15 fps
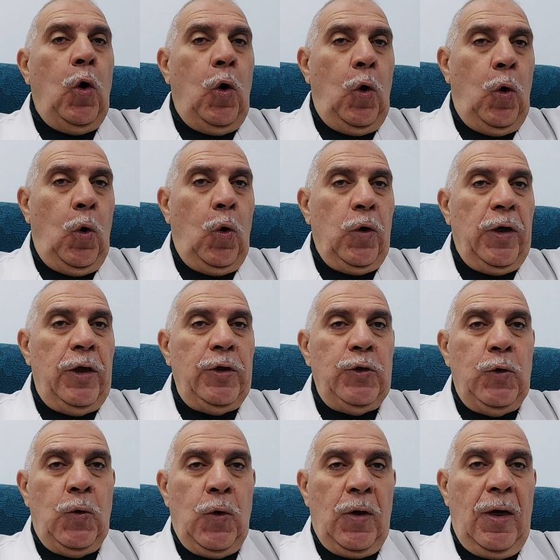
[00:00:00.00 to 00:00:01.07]
or
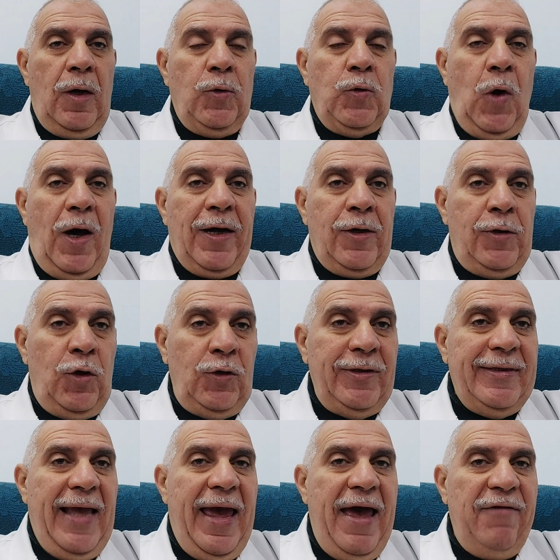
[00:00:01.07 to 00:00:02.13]
you are
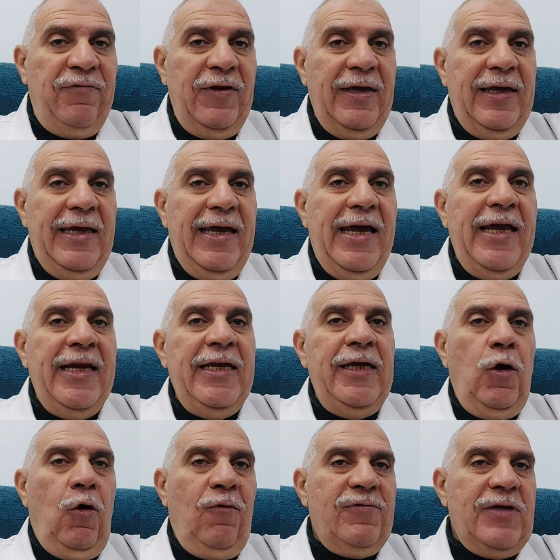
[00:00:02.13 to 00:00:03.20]
not having
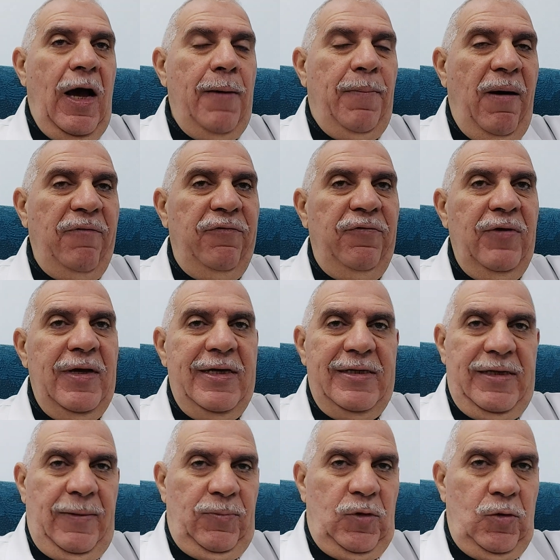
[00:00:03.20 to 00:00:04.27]
any of the above
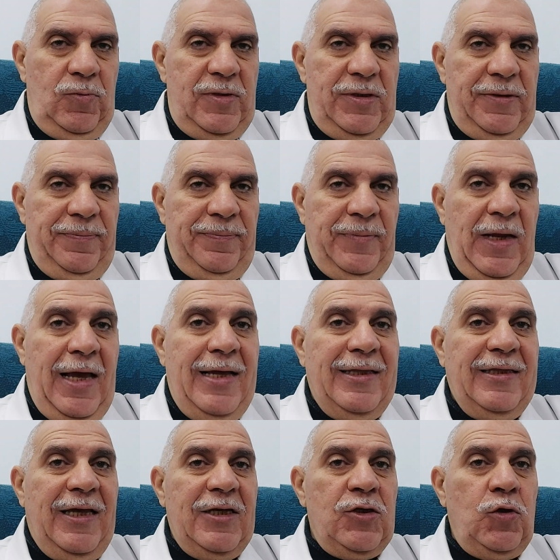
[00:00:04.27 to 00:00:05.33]
symptoms.
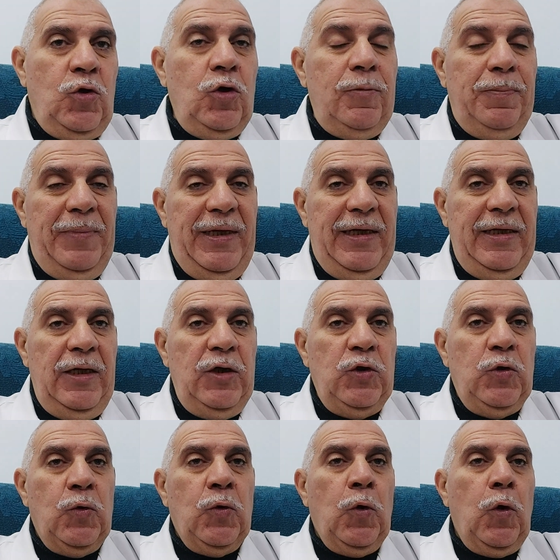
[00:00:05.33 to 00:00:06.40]
Does not mean
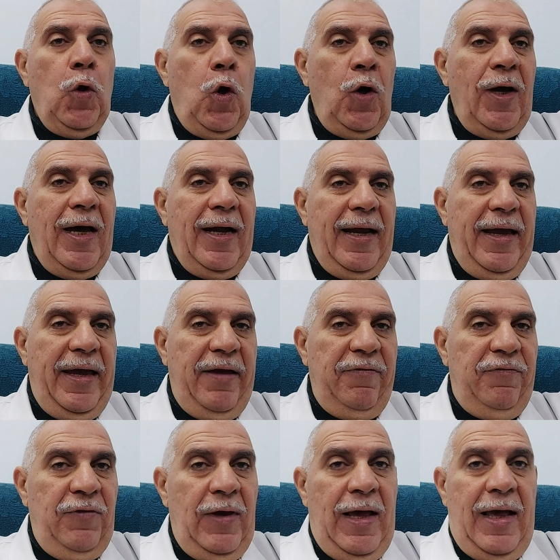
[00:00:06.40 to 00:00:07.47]
you no longer
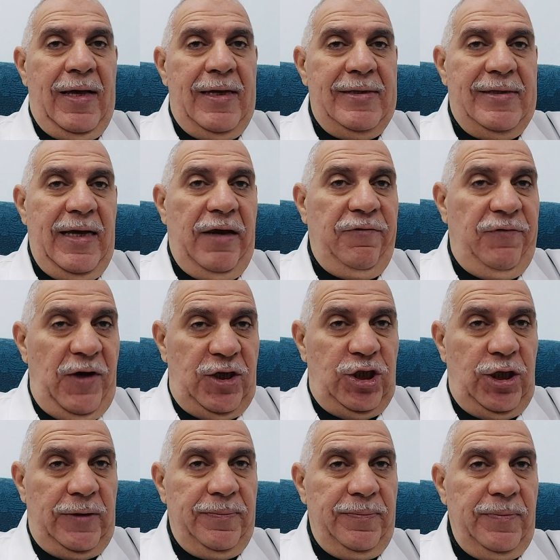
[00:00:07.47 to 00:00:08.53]
have the
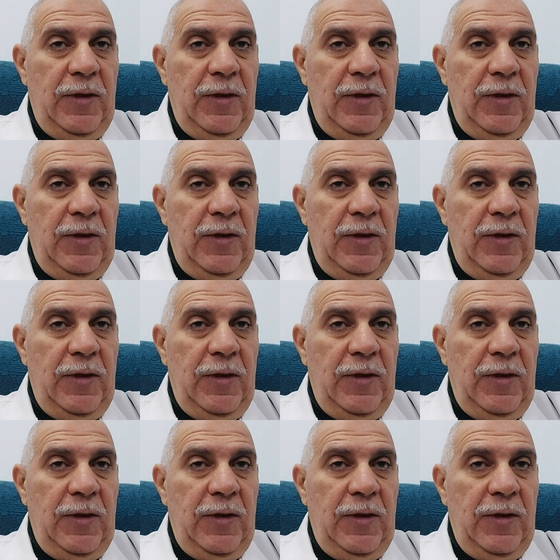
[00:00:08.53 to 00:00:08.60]
infection.